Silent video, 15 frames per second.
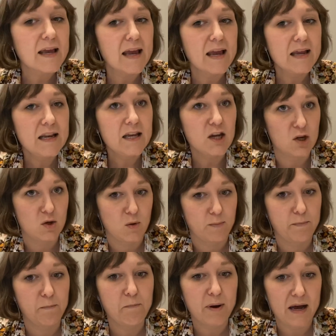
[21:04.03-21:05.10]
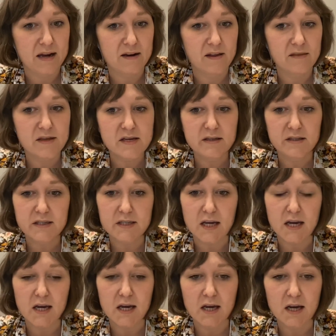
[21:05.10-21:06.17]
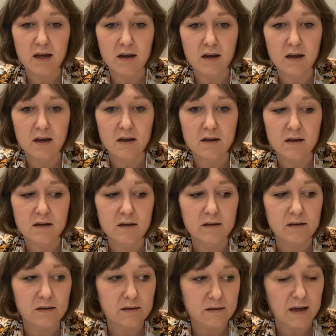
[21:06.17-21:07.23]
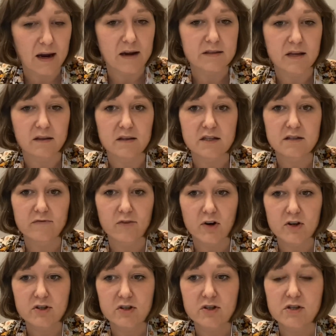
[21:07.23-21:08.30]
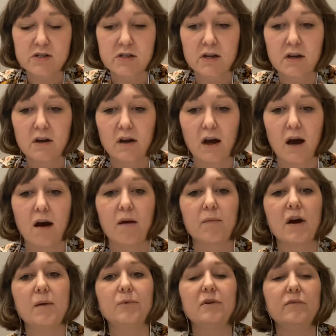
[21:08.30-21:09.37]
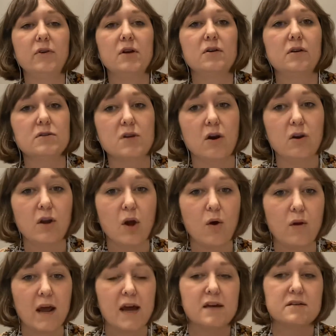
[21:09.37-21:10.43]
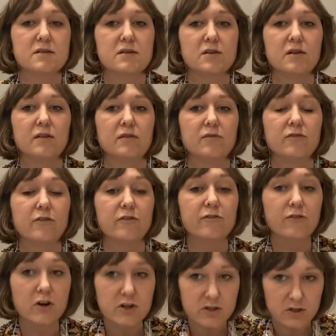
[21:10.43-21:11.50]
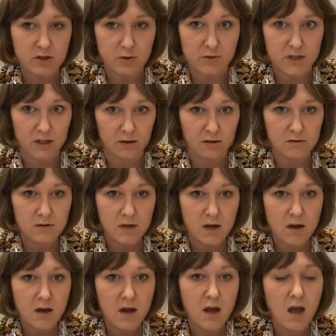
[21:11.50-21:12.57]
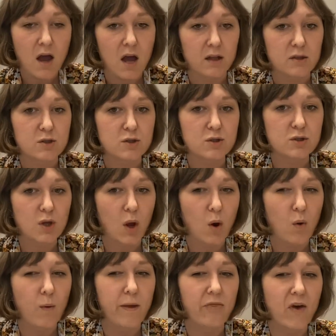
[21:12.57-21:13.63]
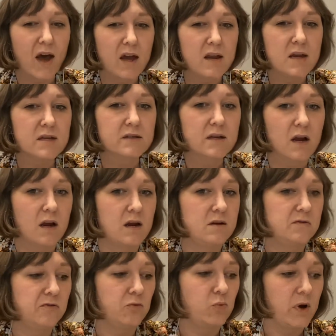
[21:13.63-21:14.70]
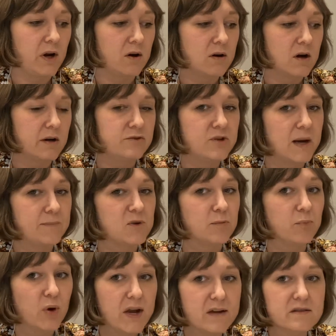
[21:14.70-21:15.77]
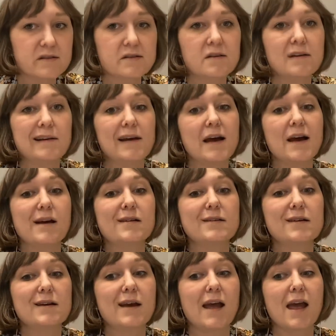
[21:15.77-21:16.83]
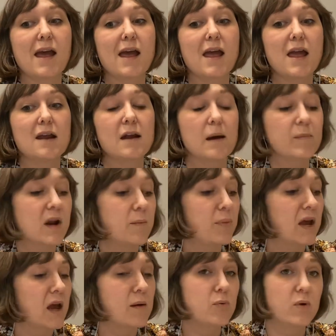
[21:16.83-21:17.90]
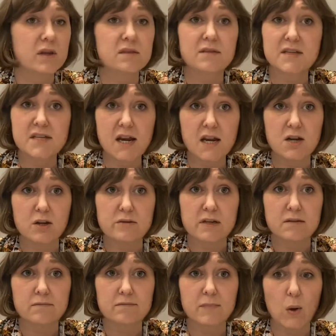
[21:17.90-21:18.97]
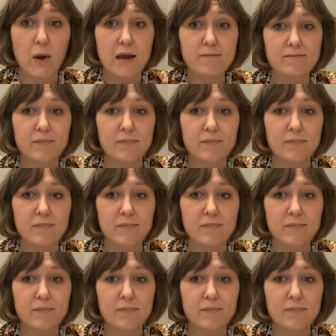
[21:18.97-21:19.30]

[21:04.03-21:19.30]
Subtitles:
anywho, but this, like I said, these first couple of years are known as the first New Deal. And so that is kind of where our chapter breaks. And I'm going to pick up with the second New Deal, okay?